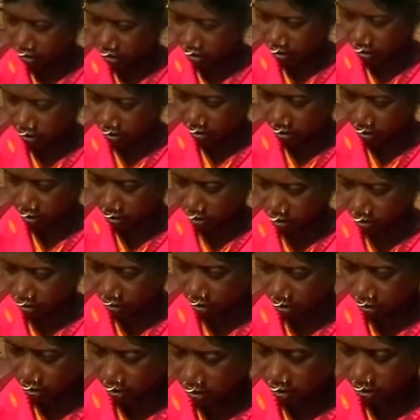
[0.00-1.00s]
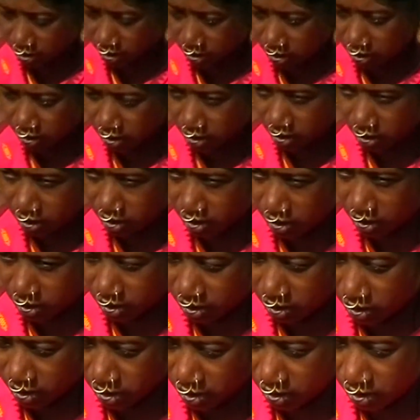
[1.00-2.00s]
way of
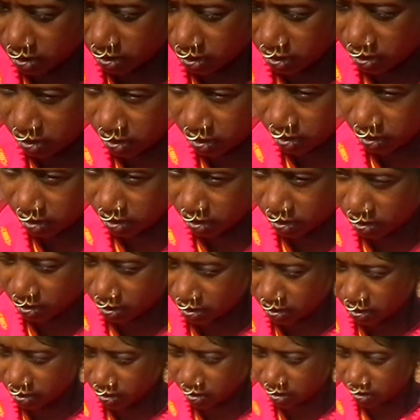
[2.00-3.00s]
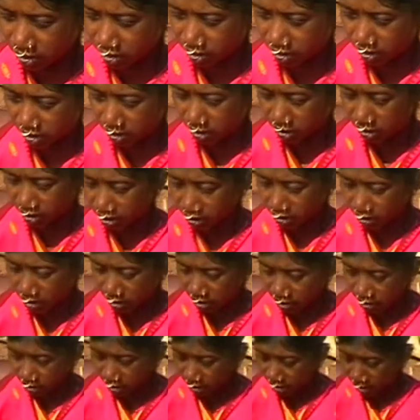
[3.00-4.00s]
selling for the money,
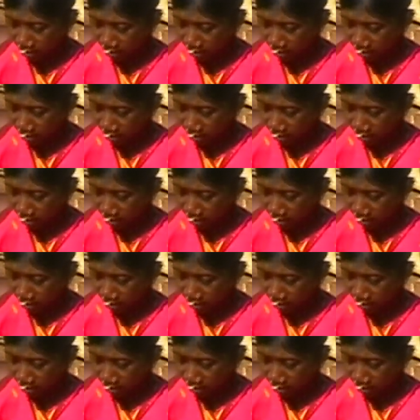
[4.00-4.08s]
but